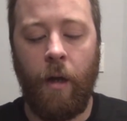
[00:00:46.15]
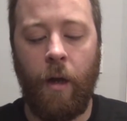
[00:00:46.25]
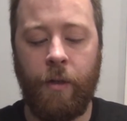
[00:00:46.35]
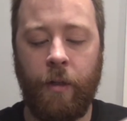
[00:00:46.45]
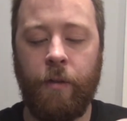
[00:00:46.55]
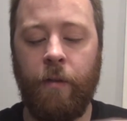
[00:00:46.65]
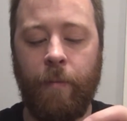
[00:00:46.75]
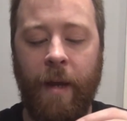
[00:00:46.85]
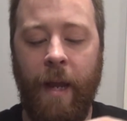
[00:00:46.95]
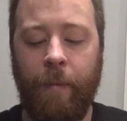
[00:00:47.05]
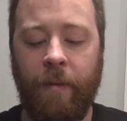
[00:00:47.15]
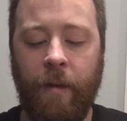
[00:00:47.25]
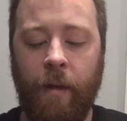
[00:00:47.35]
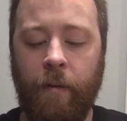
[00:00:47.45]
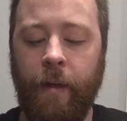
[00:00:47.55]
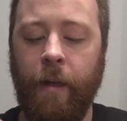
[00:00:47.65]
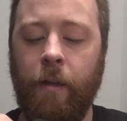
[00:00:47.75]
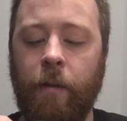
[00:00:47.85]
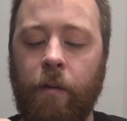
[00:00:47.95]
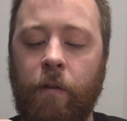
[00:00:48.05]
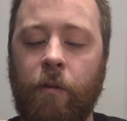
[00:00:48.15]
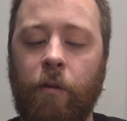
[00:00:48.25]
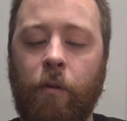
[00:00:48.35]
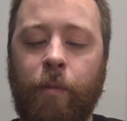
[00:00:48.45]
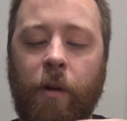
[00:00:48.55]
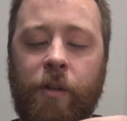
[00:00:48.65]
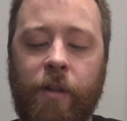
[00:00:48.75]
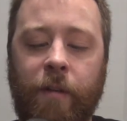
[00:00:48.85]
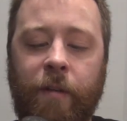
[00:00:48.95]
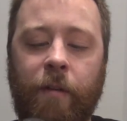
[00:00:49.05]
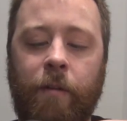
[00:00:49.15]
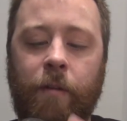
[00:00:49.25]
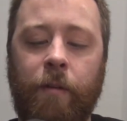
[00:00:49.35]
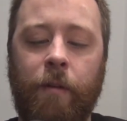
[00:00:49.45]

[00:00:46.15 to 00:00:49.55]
Uh, and you can use my Amazon link to purchase